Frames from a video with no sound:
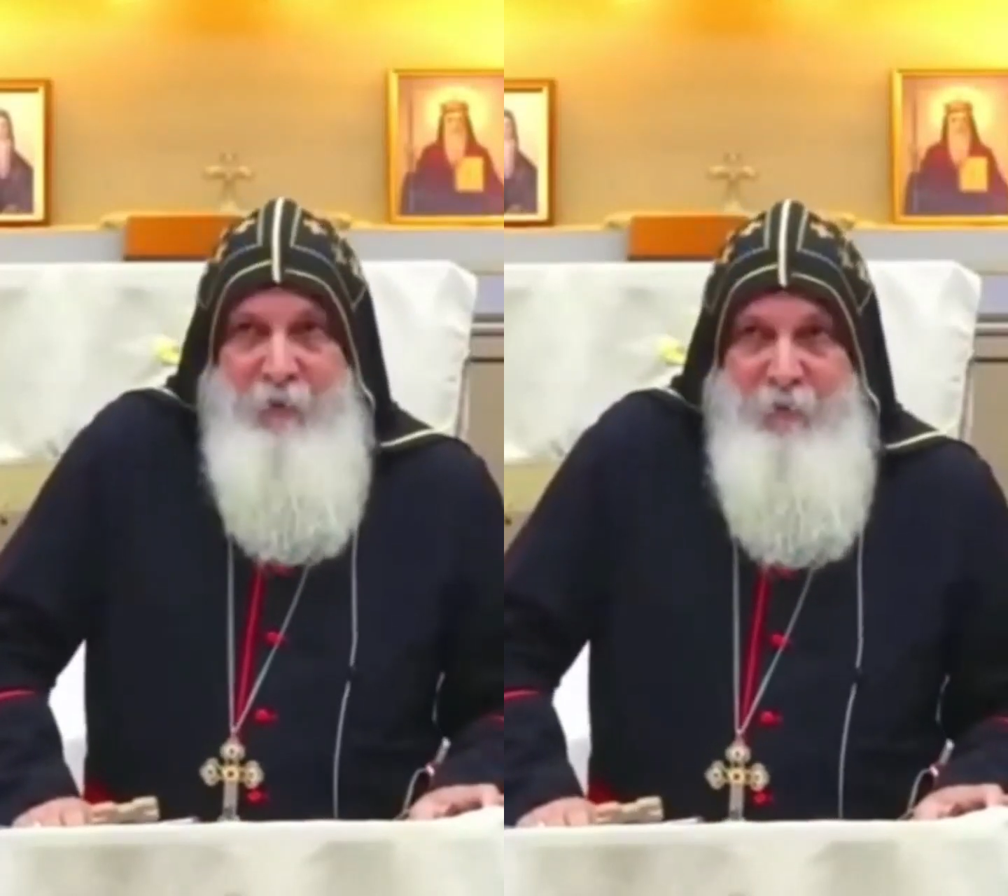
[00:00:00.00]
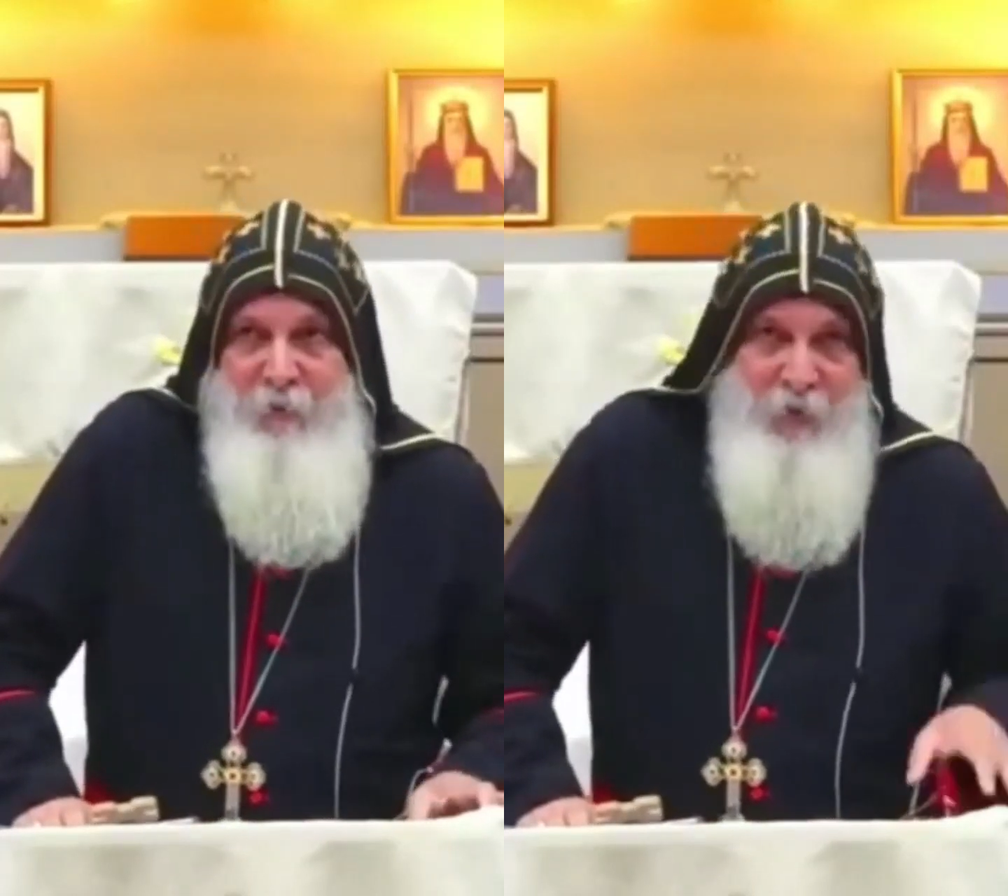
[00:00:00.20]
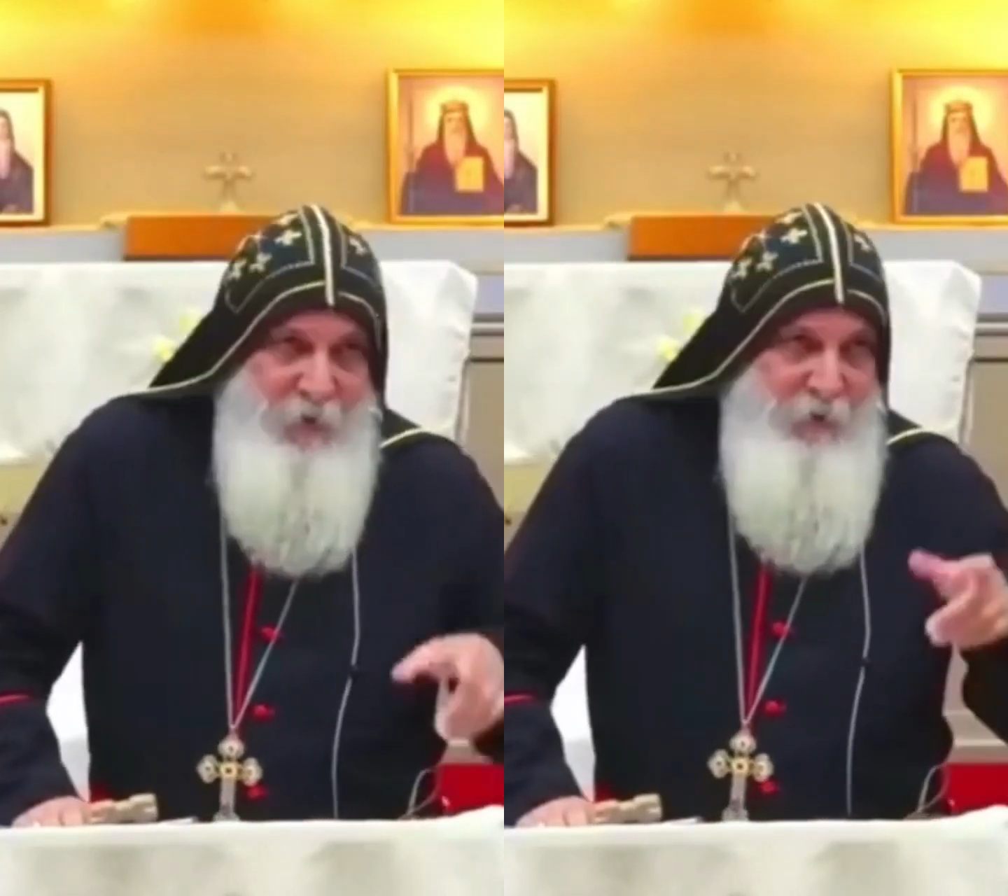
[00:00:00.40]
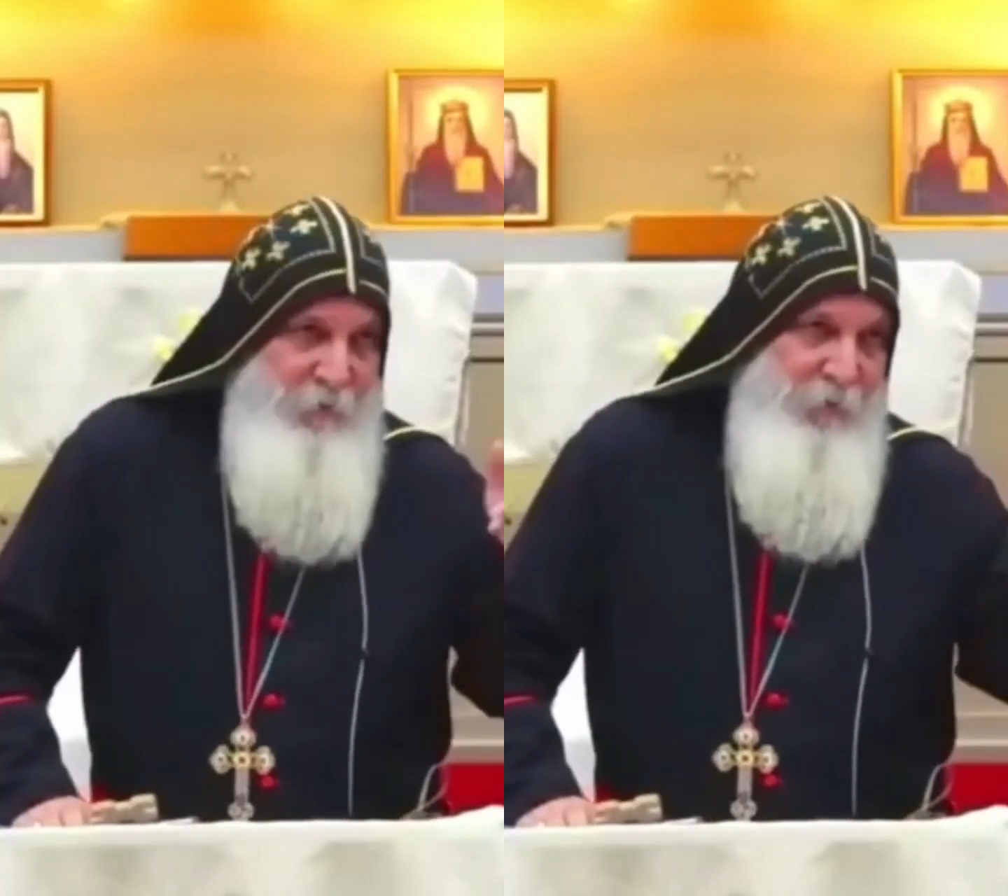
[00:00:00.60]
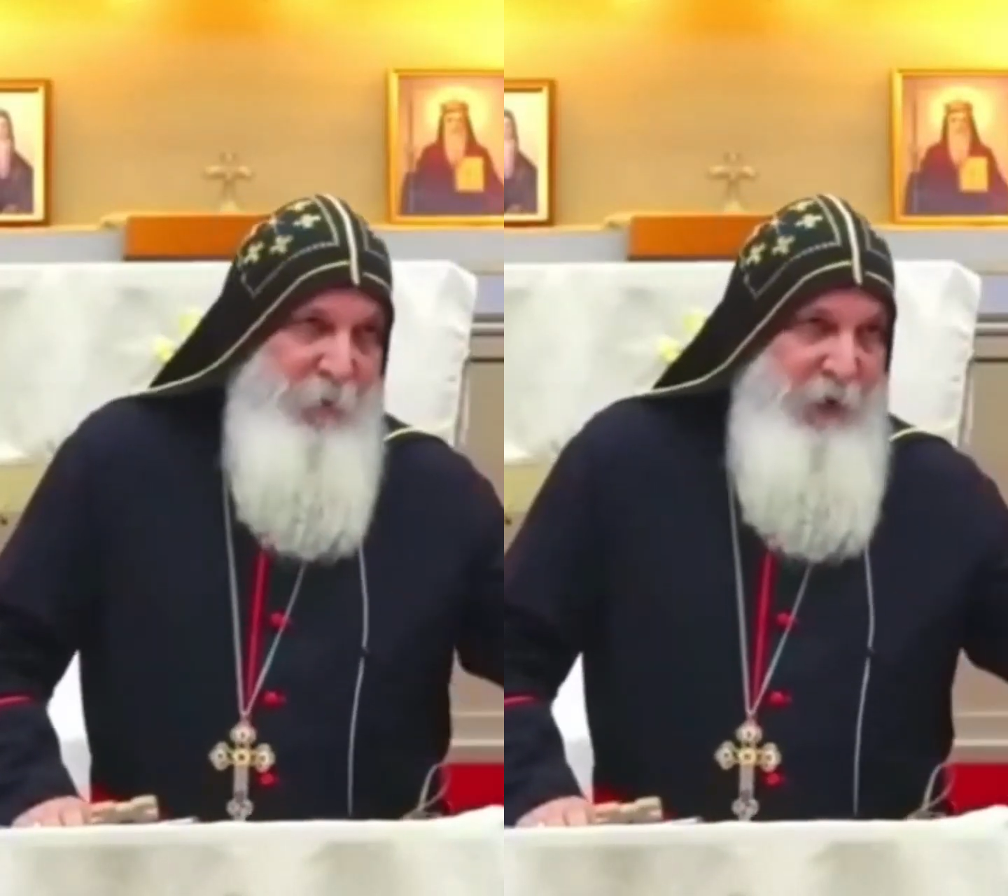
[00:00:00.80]
which is
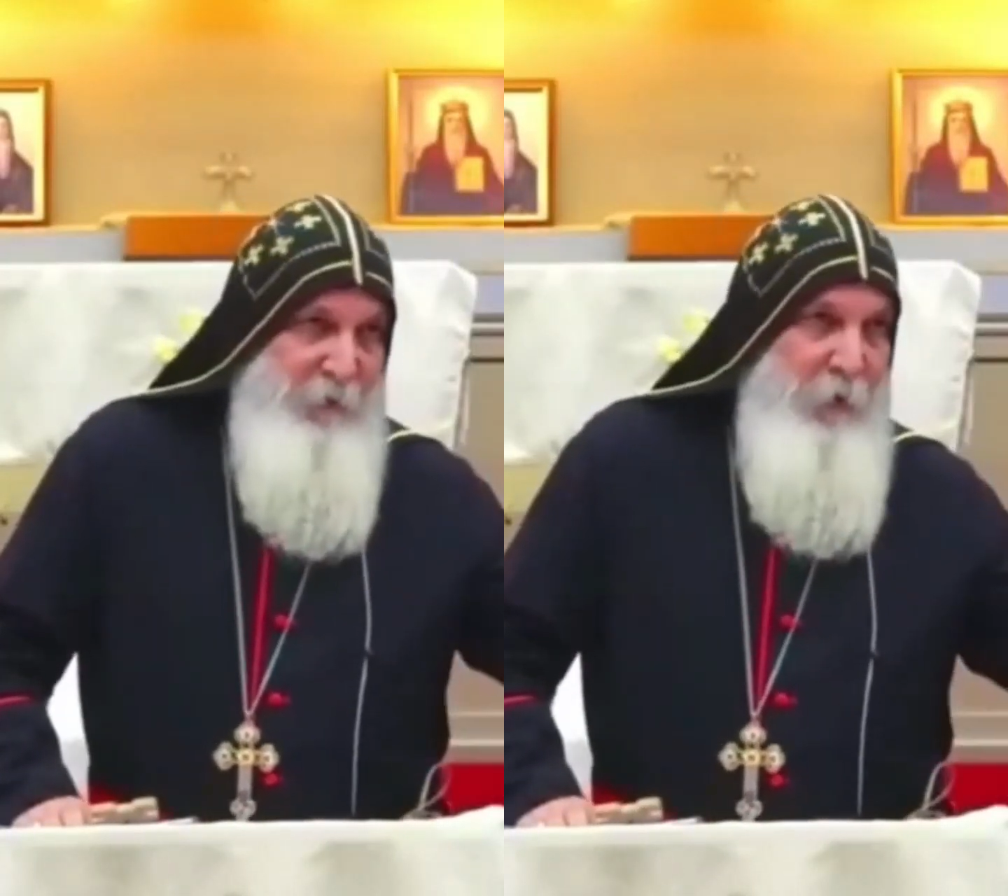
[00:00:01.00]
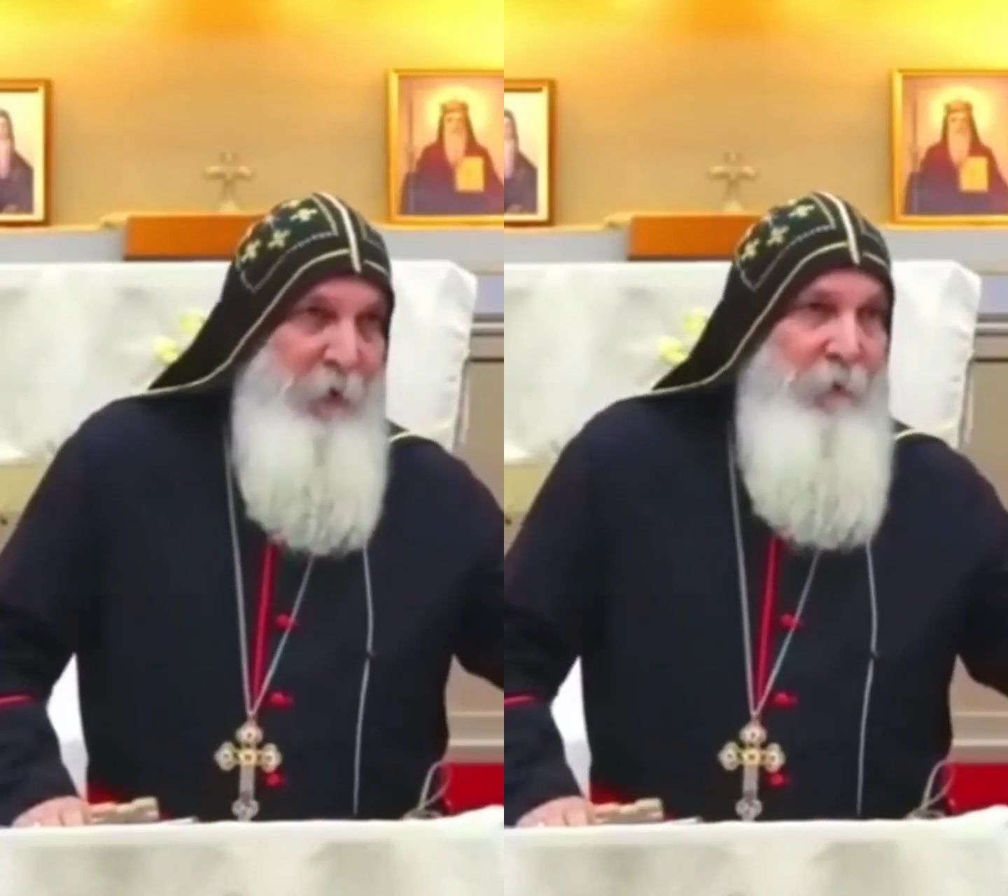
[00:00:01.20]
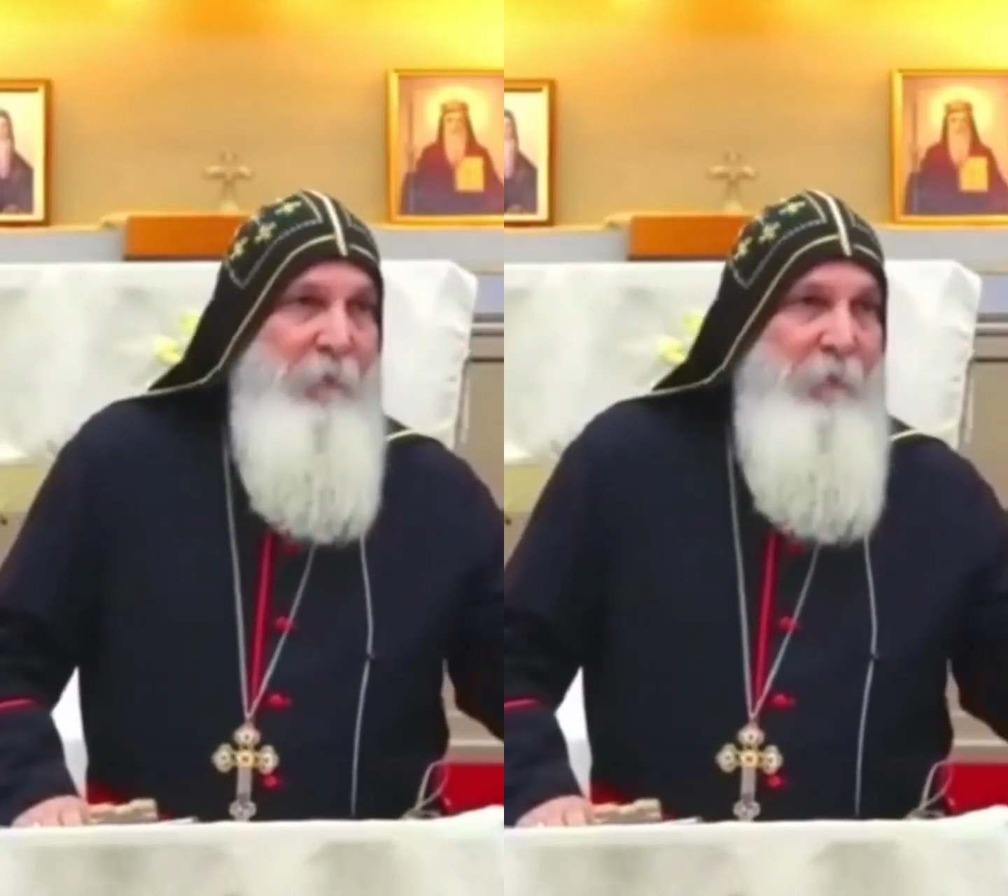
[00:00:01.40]
24,